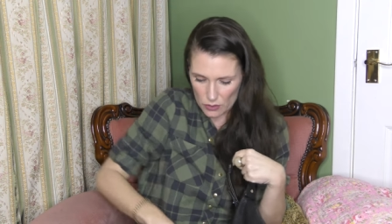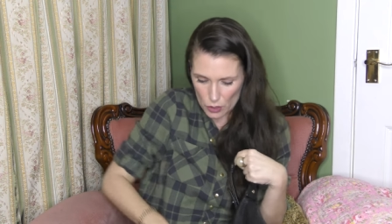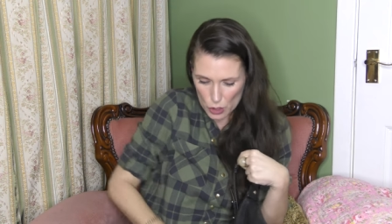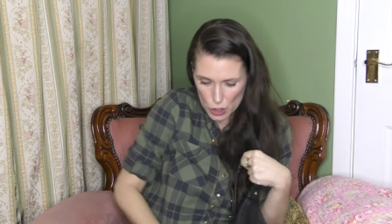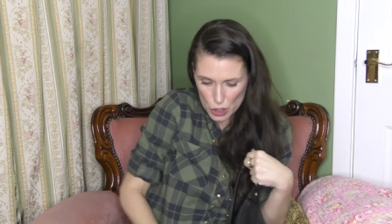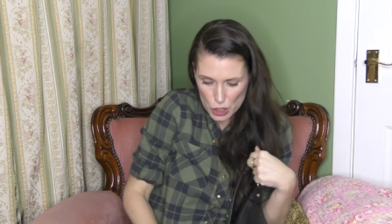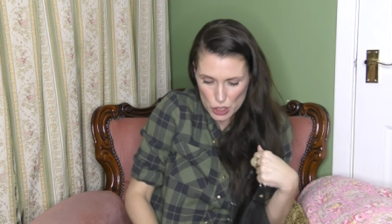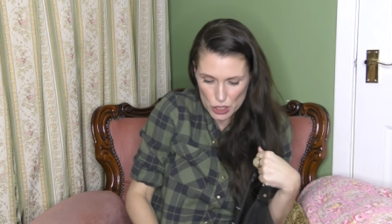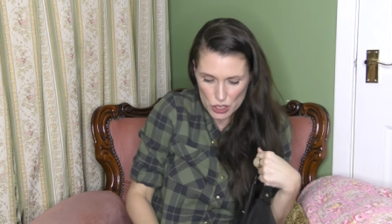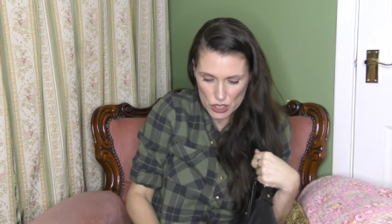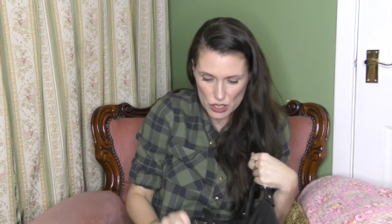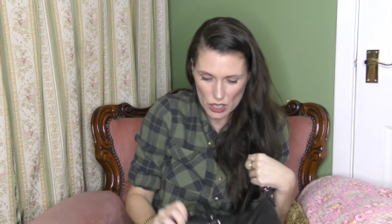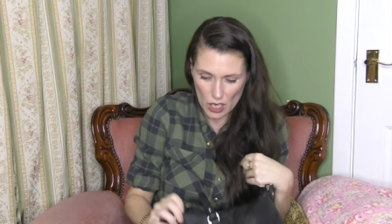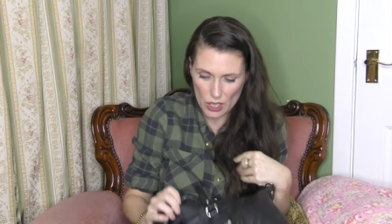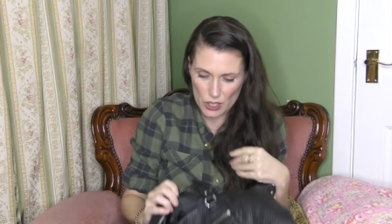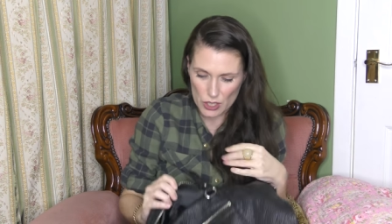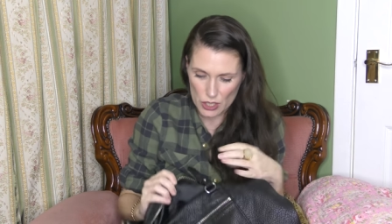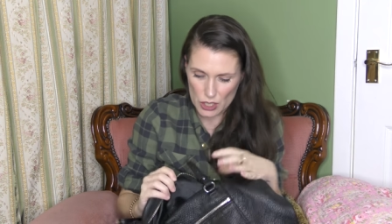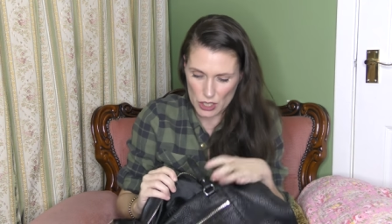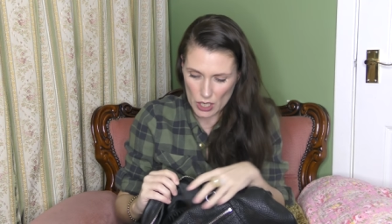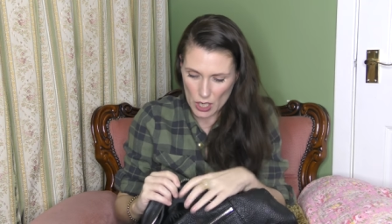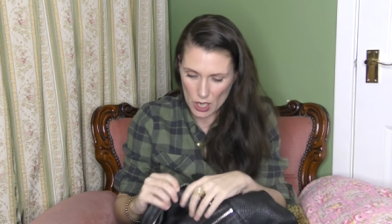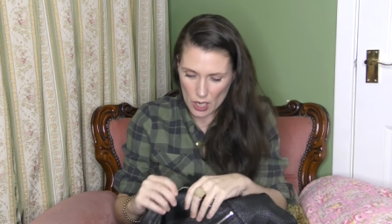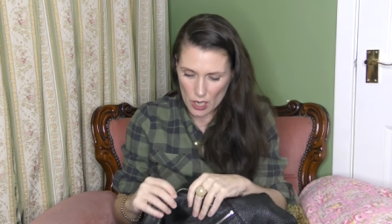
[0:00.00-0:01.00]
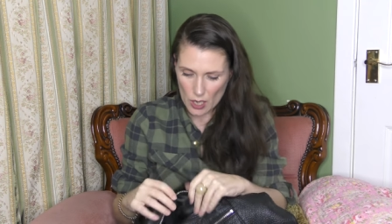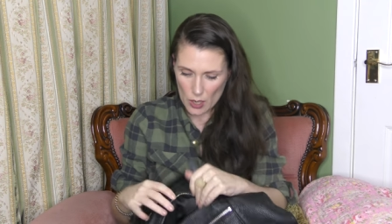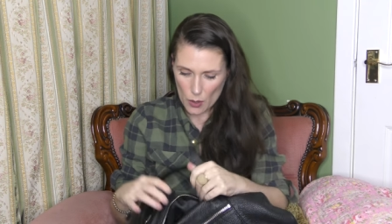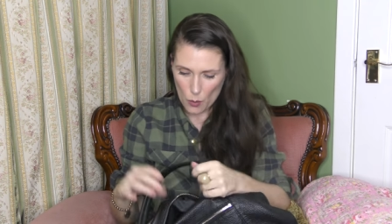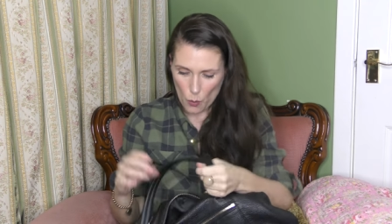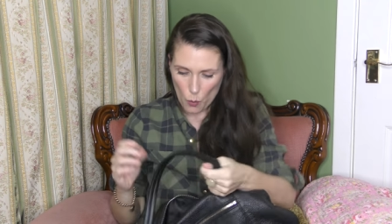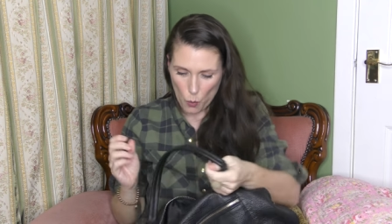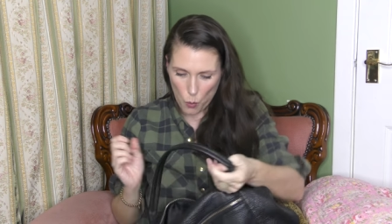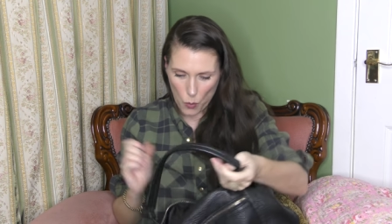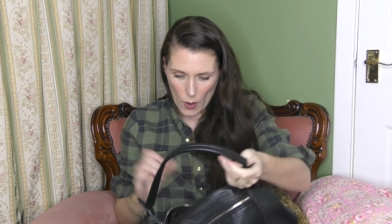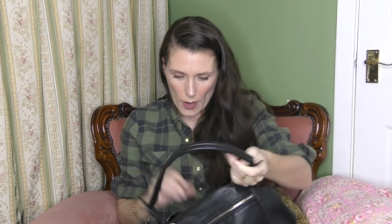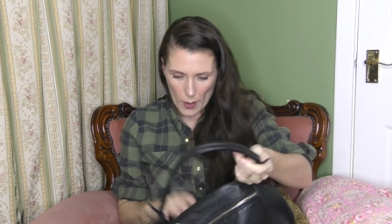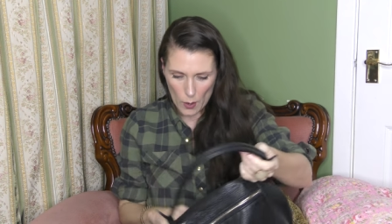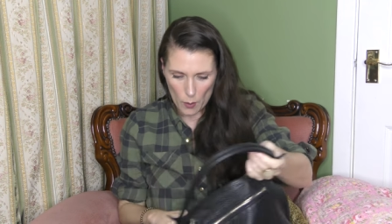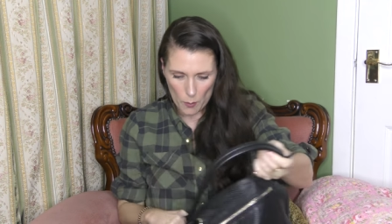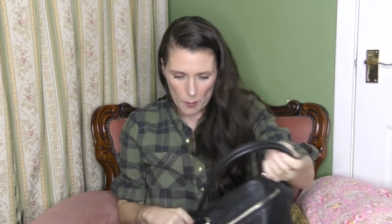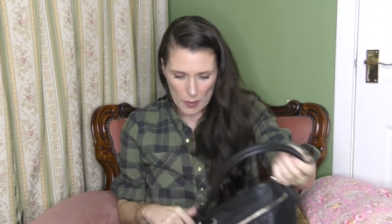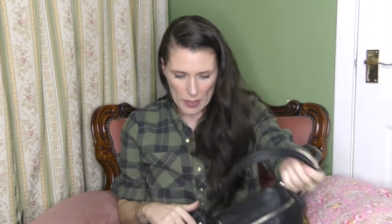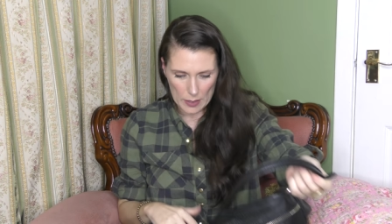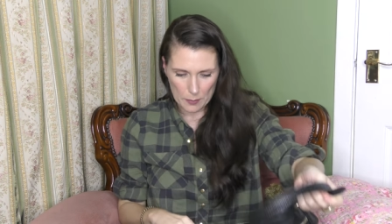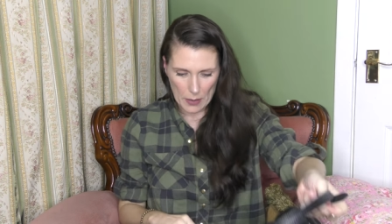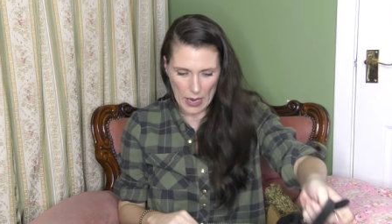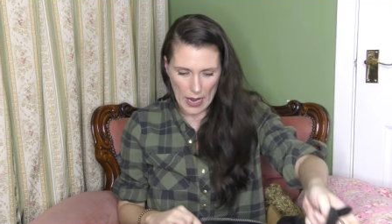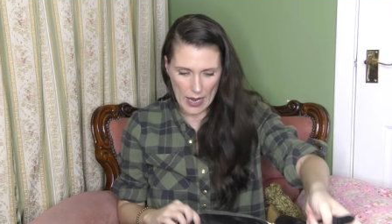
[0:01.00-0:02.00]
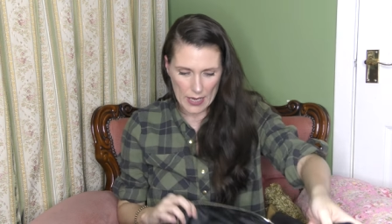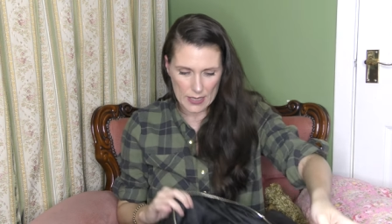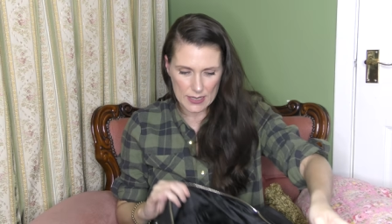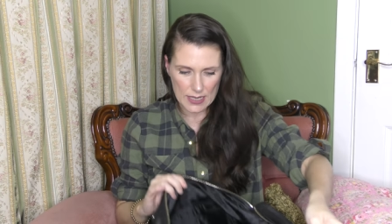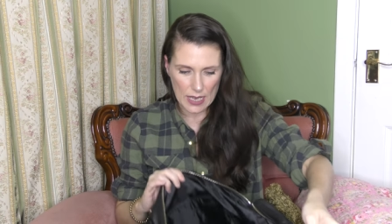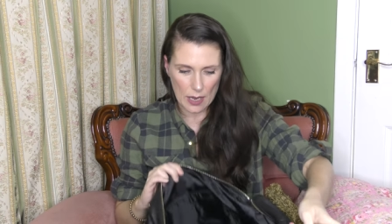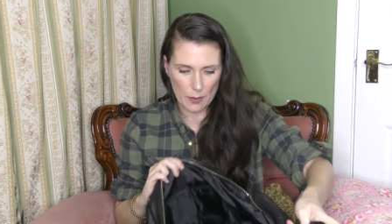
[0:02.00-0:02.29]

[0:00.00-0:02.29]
They're such well-made bags.